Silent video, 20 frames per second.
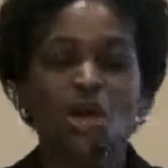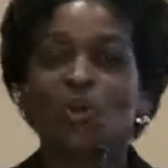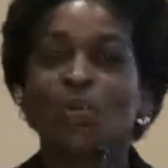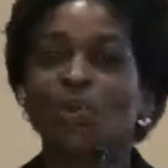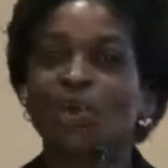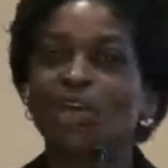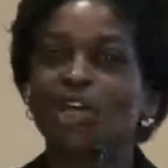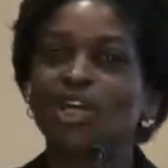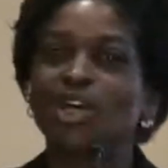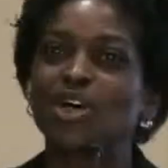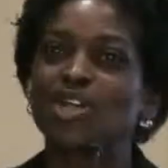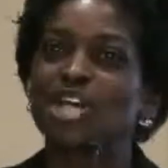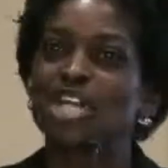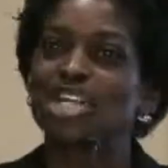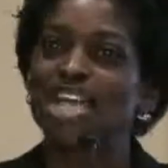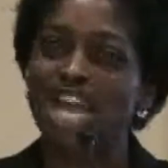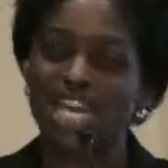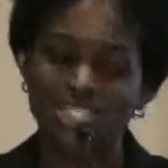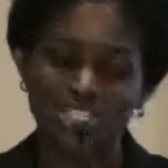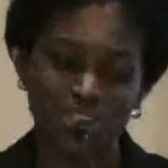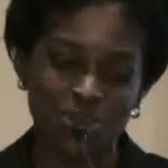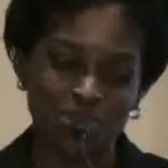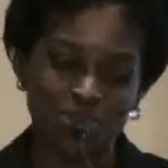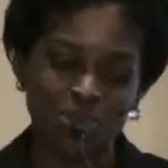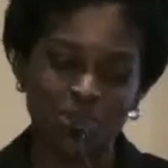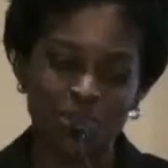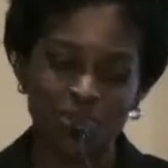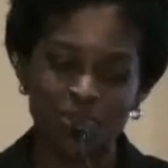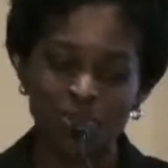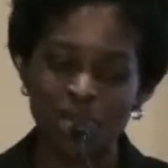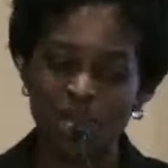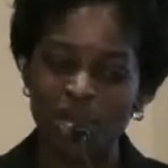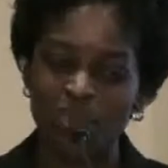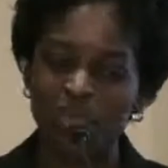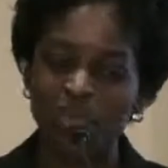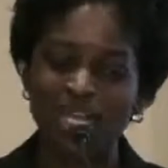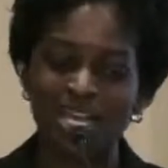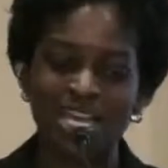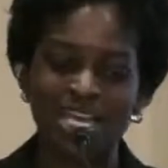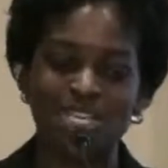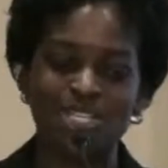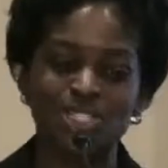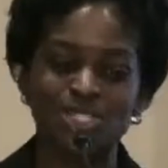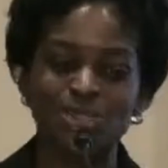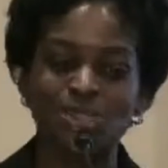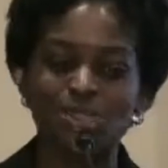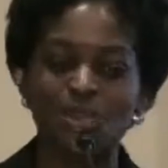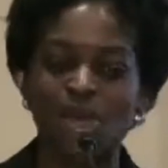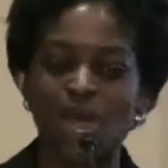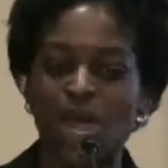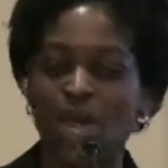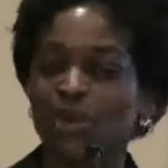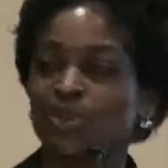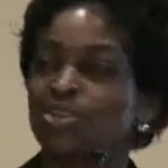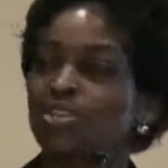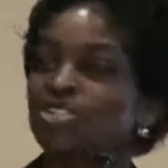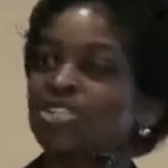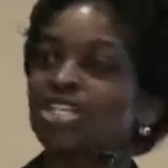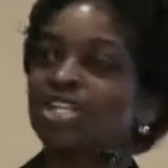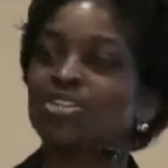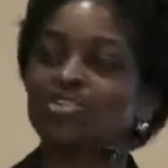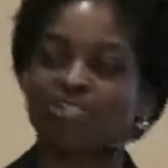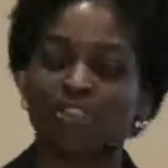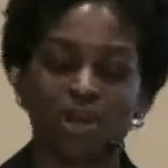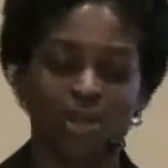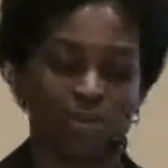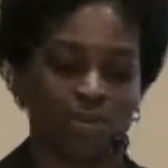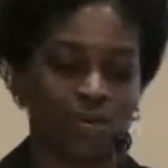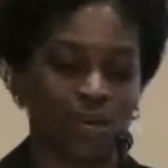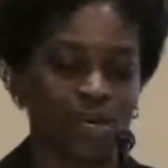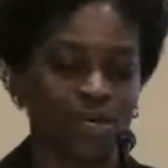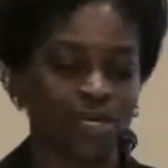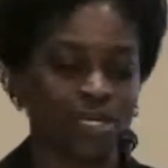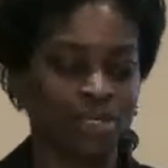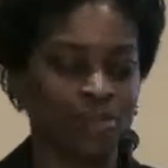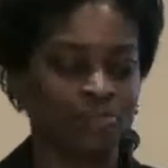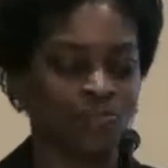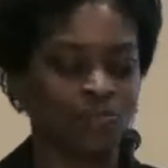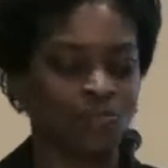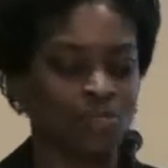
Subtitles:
working on the National Broadband Plan due to Congress in February,